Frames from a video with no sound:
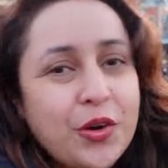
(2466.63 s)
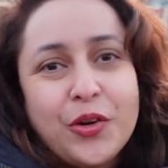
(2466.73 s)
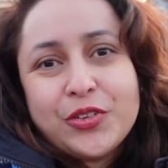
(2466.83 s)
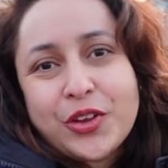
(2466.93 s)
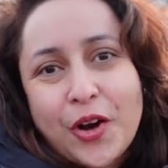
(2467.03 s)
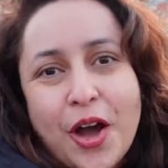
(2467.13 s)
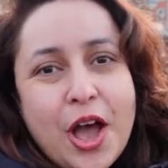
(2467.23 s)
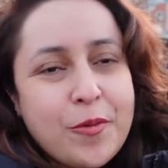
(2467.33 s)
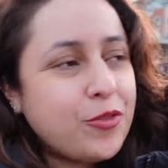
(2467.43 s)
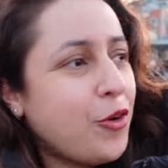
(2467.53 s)
But also,
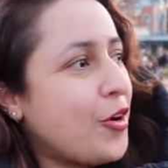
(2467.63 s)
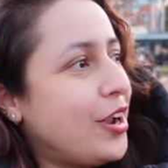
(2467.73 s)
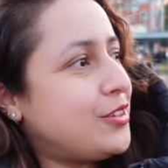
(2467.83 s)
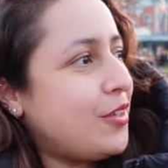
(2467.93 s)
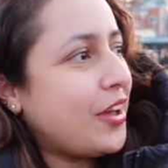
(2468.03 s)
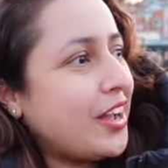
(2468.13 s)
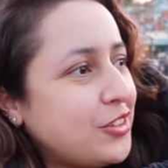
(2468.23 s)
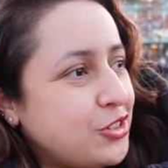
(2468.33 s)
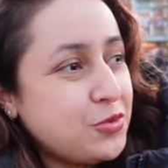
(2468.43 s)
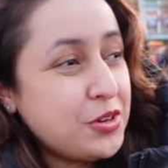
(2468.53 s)
before I do that,
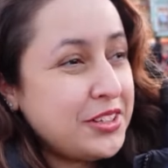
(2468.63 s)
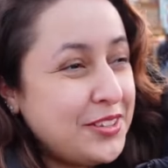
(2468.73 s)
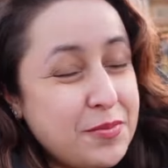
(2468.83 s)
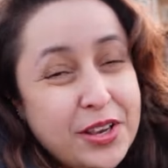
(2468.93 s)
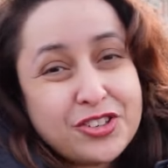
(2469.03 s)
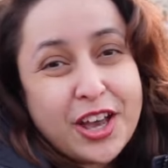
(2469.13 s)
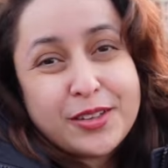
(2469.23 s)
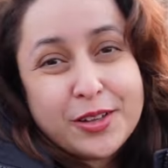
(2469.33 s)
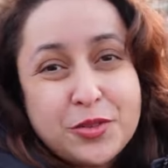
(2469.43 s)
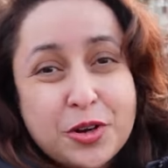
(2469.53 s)
I just wanted to give a big
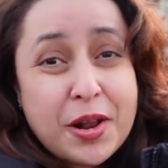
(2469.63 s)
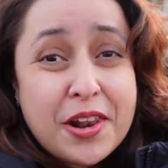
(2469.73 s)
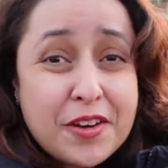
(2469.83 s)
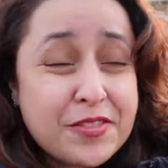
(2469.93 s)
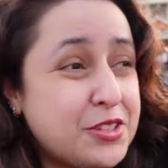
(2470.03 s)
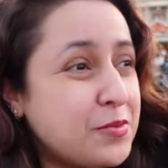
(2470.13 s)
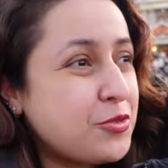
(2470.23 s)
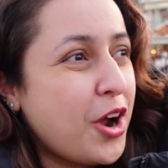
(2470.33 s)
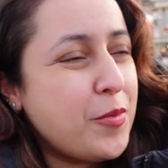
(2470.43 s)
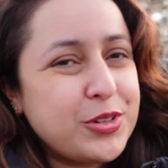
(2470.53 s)
shout out to one of my lovely
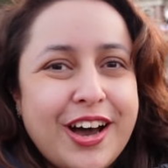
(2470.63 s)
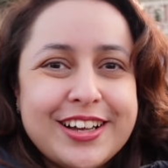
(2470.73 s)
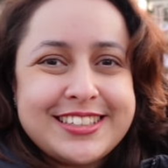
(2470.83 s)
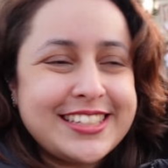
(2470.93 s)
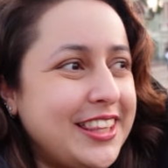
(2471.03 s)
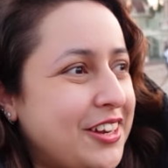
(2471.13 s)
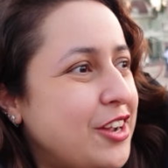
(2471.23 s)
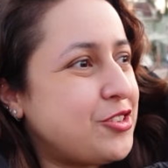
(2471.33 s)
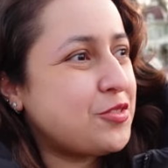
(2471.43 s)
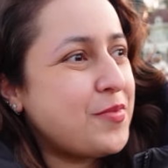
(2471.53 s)
subscribers, Hudson, that
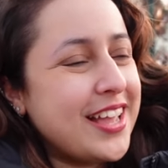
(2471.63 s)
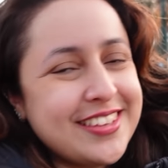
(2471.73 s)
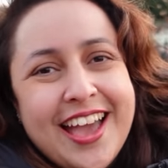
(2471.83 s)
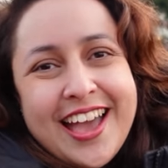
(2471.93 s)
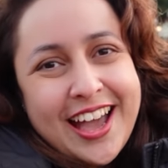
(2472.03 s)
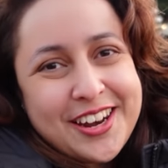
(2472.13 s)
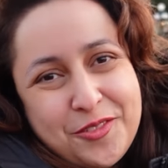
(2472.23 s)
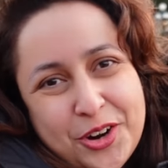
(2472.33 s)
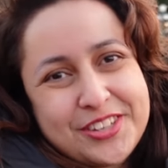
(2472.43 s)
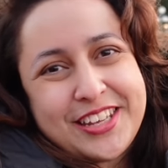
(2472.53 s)
I just met, and he
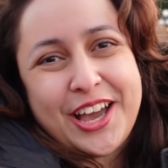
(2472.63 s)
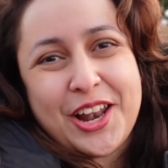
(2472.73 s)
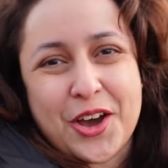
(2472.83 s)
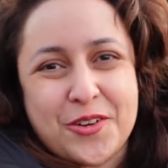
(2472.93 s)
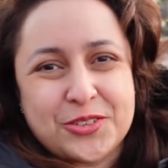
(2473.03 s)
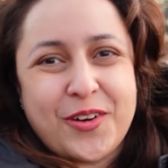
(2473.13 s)
wanted to say hello as